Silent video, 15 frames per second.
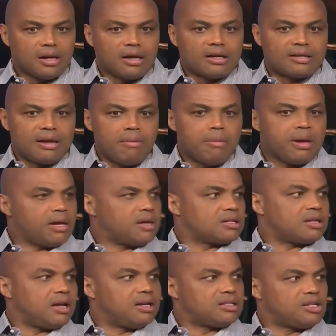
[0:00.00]
Like, they make
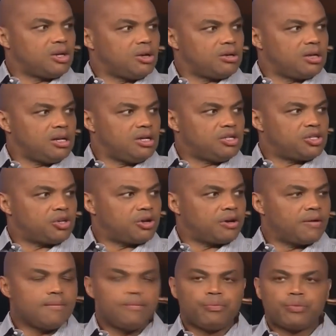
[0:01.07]
his life
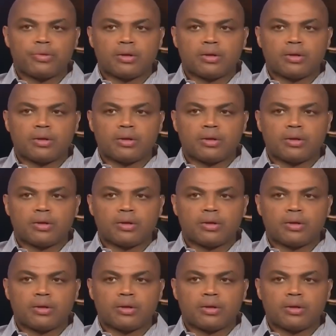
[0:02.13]
easier.